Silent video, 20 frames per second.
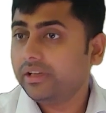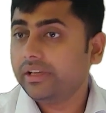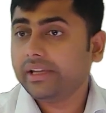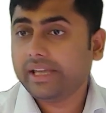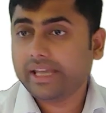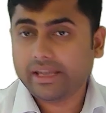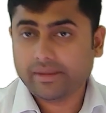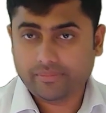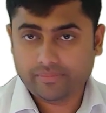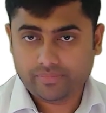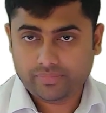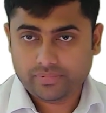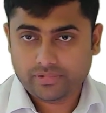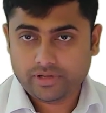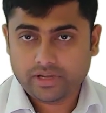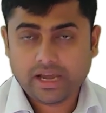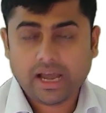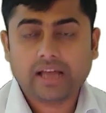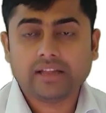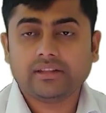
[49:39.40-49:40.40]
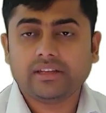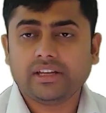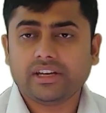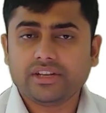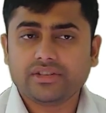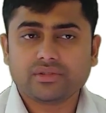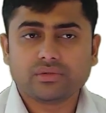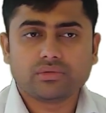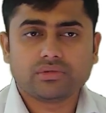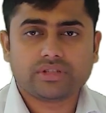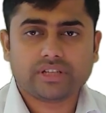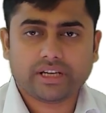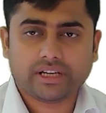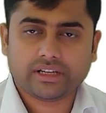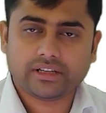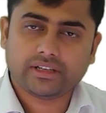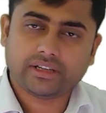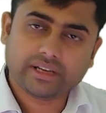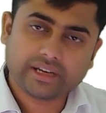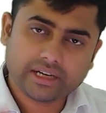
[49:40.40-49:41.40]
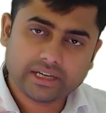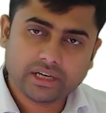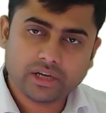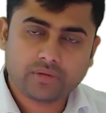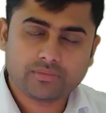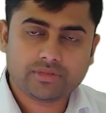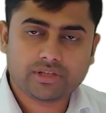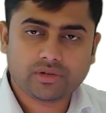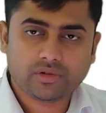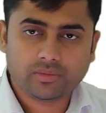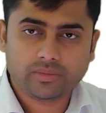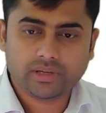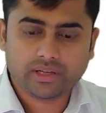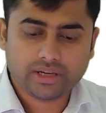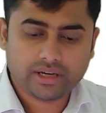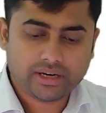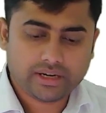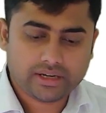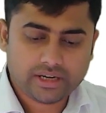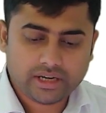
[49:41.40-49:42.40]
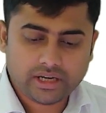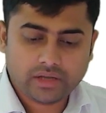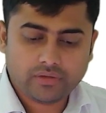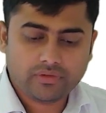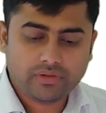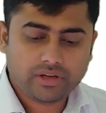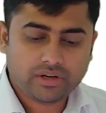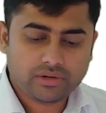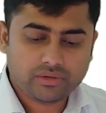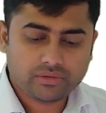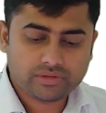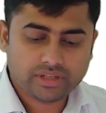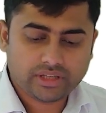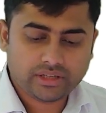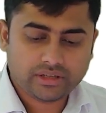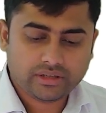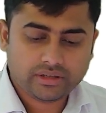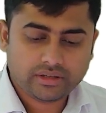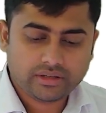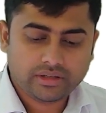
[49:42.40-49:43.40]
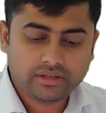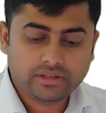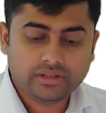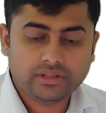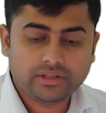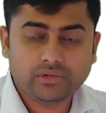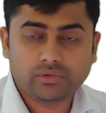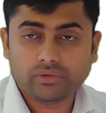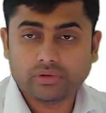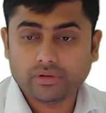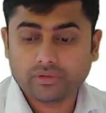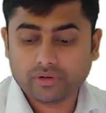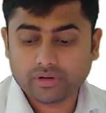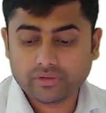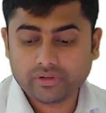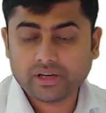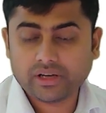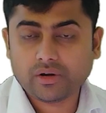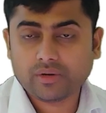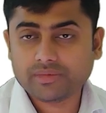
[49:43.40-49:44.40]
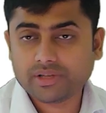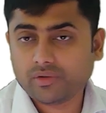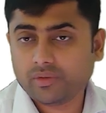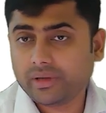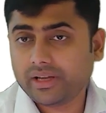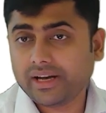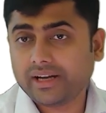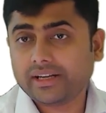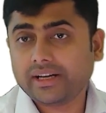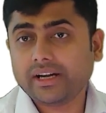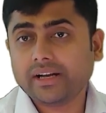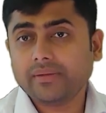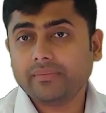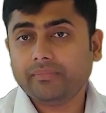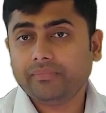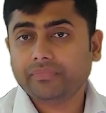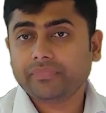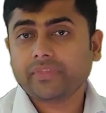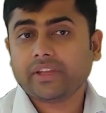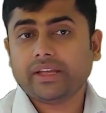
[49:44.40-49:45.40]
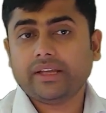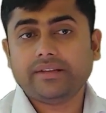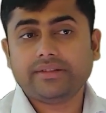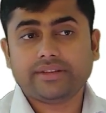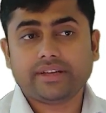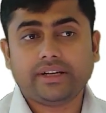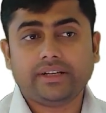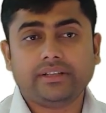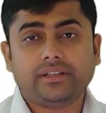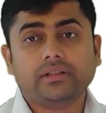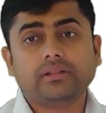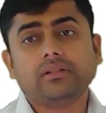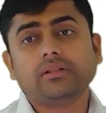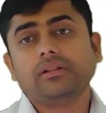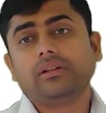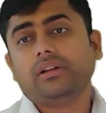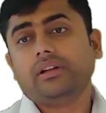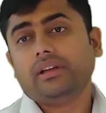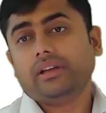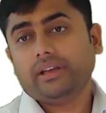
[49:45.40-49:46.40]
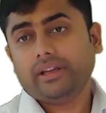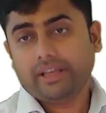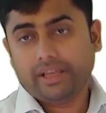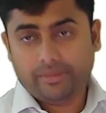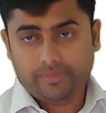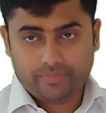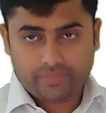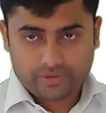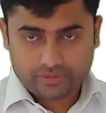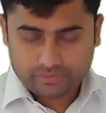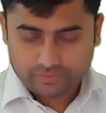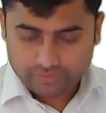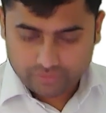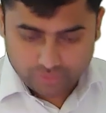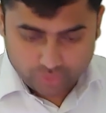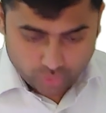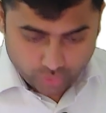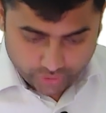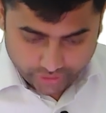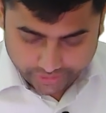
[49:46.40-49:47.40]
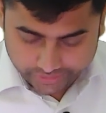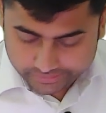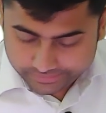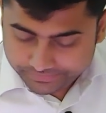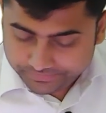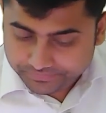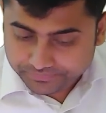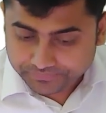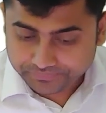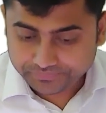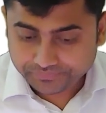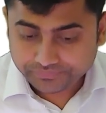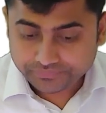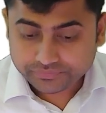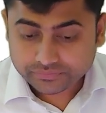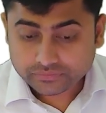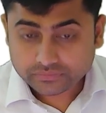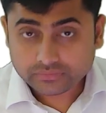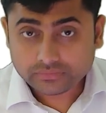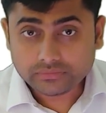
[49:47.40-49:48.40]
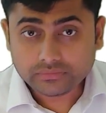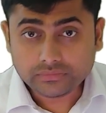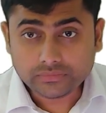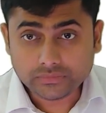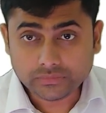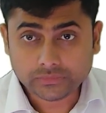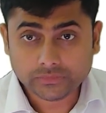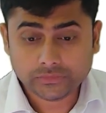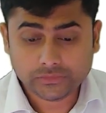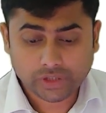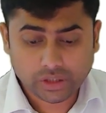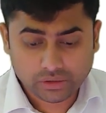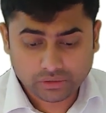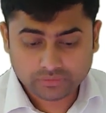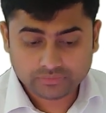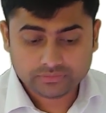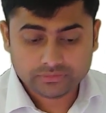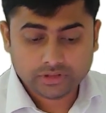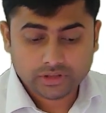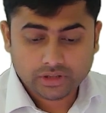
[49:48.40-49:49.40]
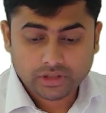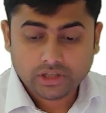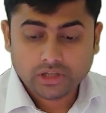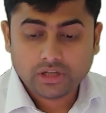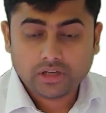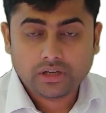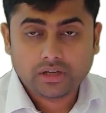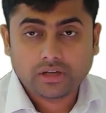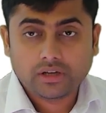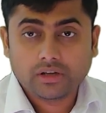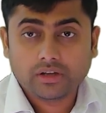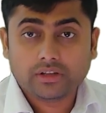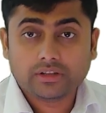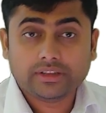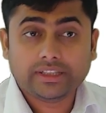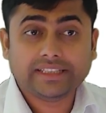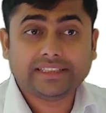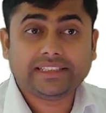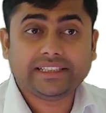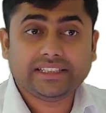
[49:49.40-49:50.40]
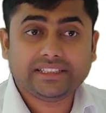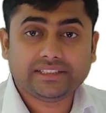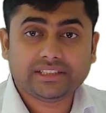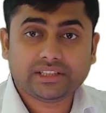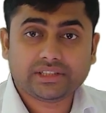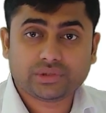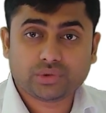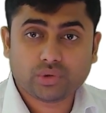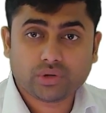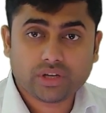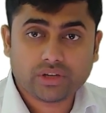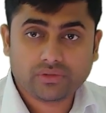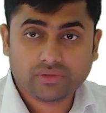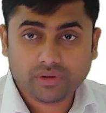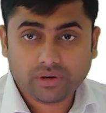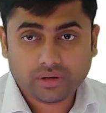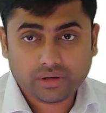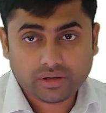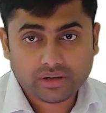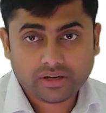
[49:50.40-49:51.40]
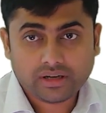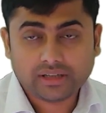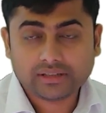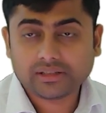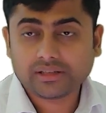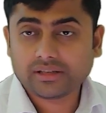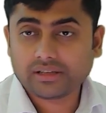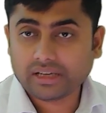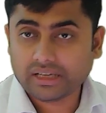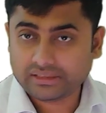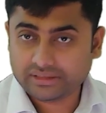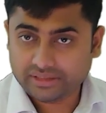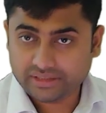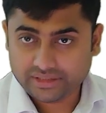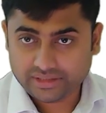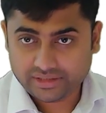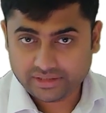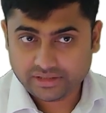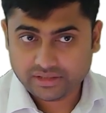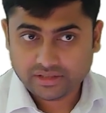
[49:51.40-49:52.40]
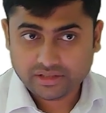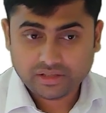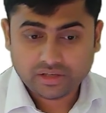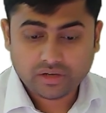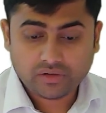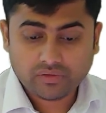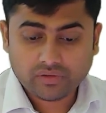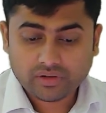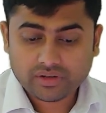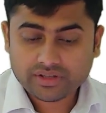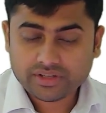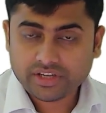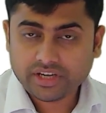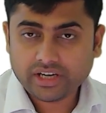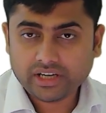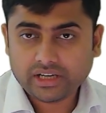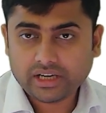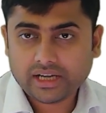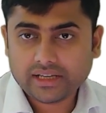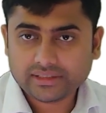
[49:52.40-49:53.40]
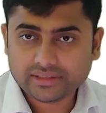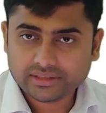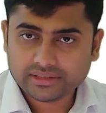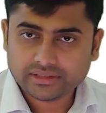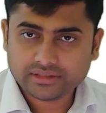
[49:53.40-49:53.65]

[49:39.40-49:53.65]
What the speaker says: heap, and there is no check. Directly object will be created if you are using new keyword. Where object will be created? Inside the heap. Okay. Now this is the story for other classes. Now for string class,